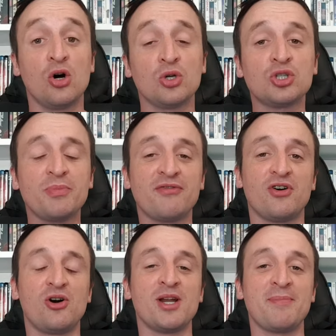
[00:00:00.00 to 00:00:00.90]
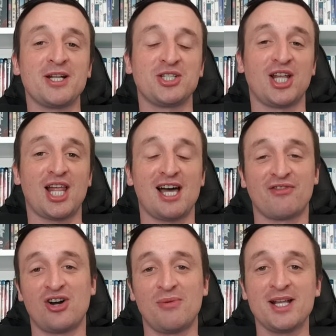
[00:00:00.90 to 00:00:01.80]
Also, before, when I mentioned the
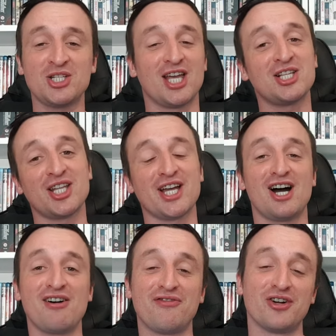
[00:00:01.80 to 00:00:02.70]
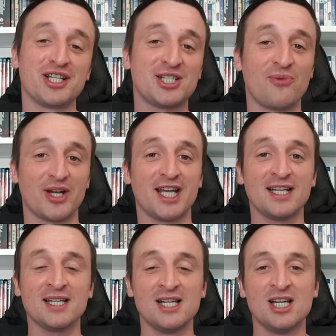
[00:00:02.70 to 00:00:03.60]
live comments, yes, they are funny to
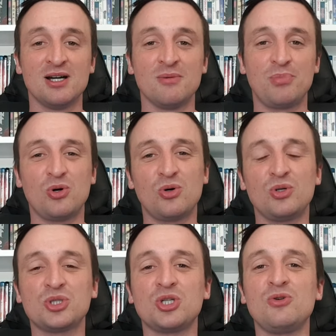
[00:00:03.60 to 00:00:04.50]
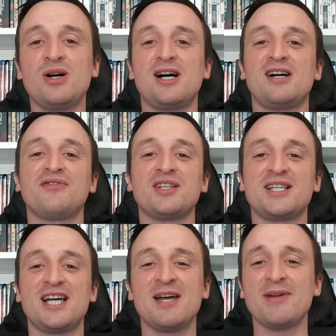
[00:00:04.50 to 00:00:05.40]
read, but also, half the
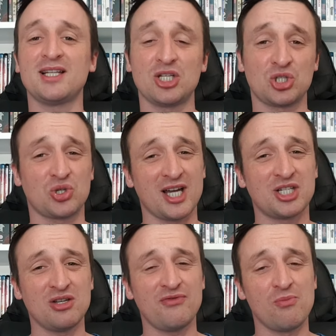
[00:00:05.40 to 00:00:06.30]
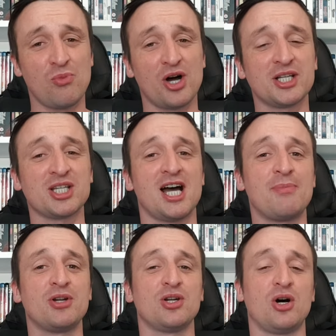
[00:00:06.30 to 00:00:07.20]
time, it distracts you from what is
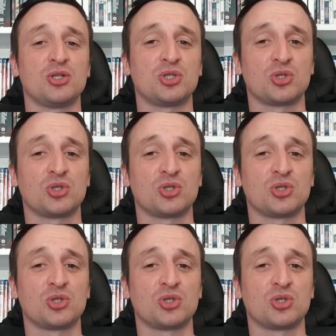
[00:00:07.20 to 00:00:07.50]
happening on